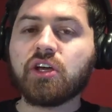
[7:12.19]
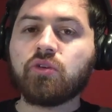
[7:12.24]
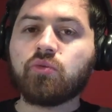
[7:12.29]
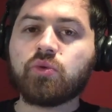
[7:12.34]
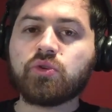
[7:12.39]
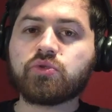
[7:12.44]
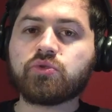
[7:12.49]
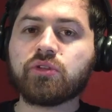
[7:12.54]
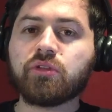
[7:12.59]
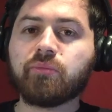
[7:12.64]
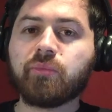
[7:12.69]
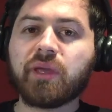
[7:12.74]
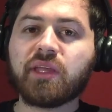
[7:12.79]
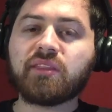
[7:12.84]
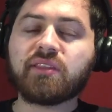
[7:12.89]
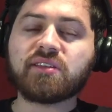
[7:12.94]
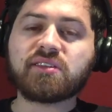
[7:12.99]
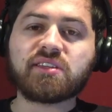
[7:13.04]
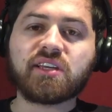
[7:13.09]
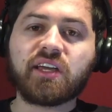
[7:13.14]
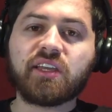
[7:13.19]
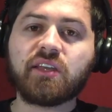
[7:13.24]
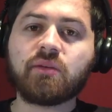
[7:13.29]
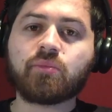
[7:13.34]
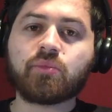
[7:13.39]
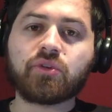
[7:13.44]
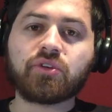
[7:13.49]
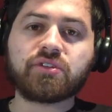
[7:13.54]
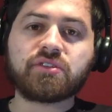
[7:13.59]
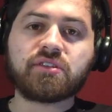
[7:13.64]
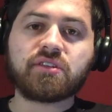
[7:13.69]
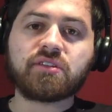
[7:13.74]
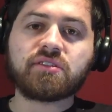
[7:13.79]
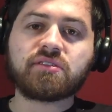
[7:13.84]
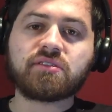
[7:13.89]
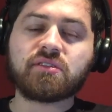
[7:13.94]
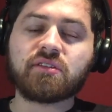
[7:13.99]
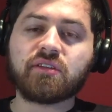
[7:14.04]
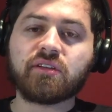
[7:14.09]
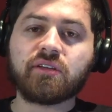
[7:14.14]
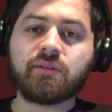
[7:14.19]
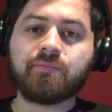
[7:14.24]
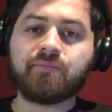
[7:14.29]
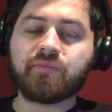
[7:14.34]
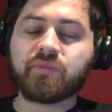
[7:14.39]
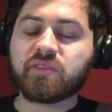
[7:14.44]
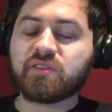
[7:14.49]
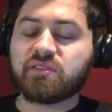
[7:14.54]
which will make the sign up process um,